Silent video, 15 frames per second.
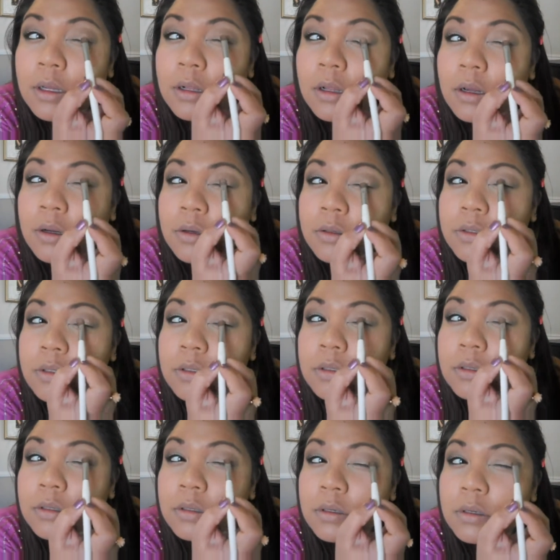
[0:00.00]

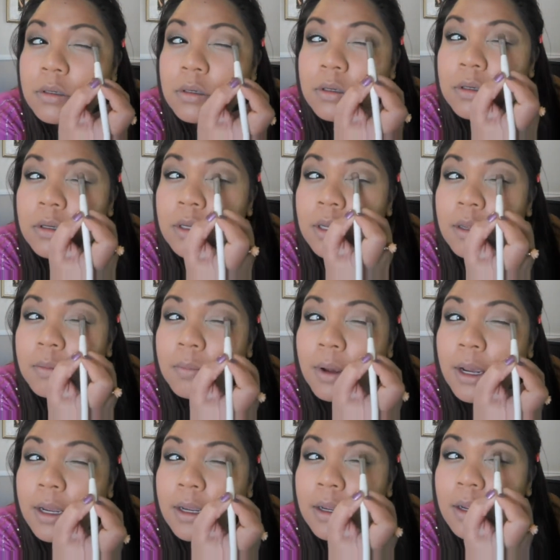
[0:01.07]
close in
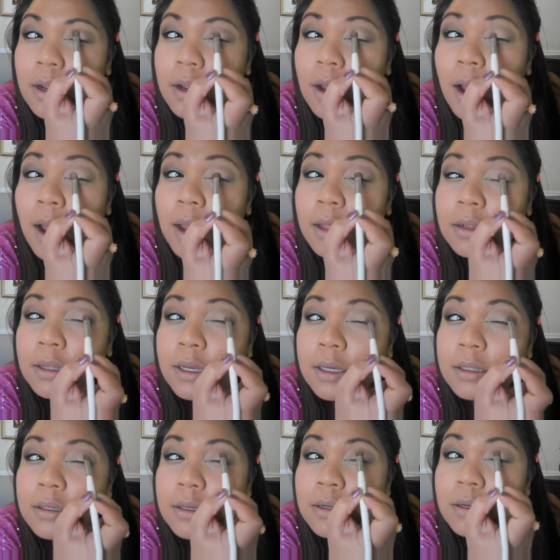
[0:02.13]
my
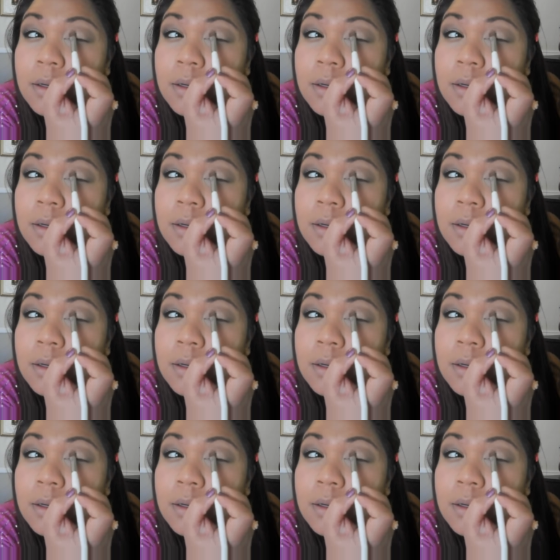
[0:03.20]
eyelid,